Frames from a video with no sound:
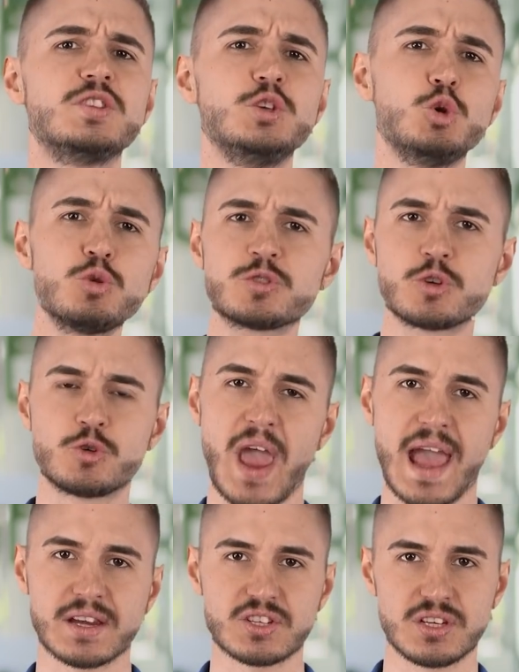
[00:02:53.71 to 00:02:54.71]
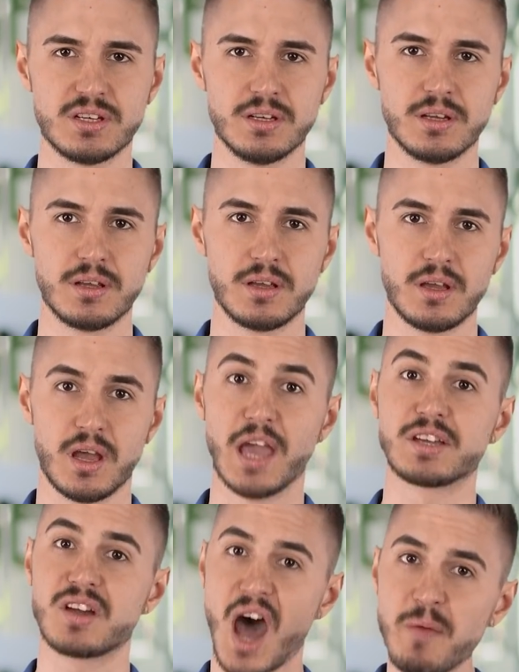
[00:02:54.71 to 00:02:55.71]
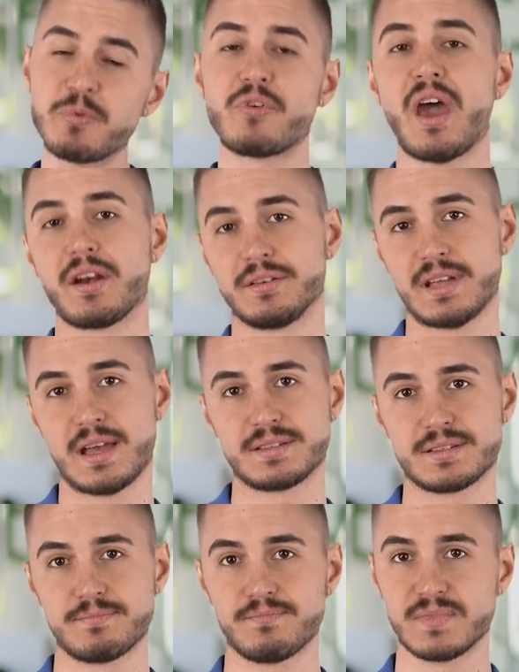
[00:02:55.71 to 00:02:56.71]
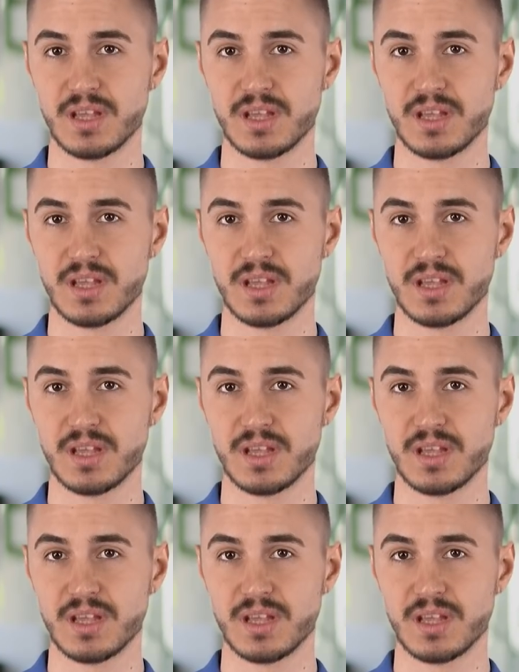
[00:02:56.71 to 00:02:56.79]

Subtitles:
the user to action? A copywriter does.